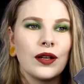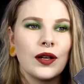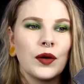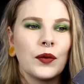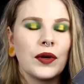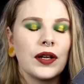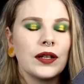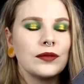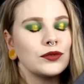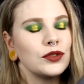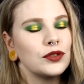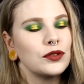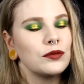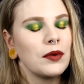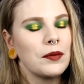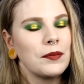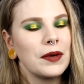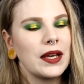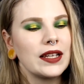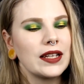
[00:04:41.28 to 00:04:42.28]
When I'm doing
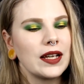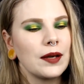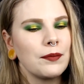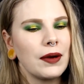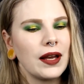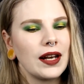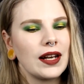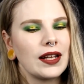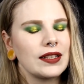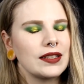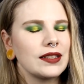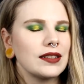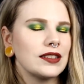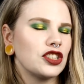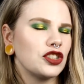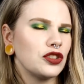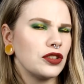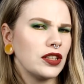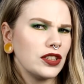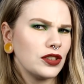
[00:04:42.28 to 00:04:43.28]
my makeup I like
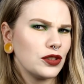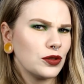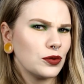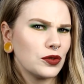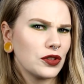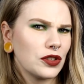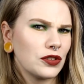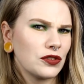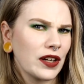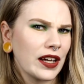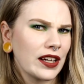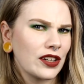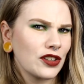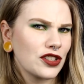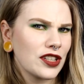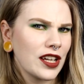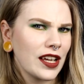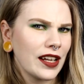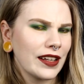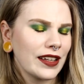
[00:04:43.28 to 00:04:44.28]
should I use the Dragon
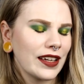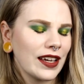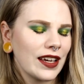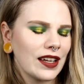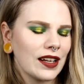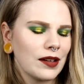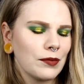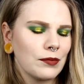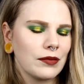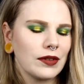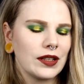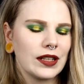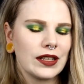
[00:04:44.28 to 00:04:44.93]
Child again?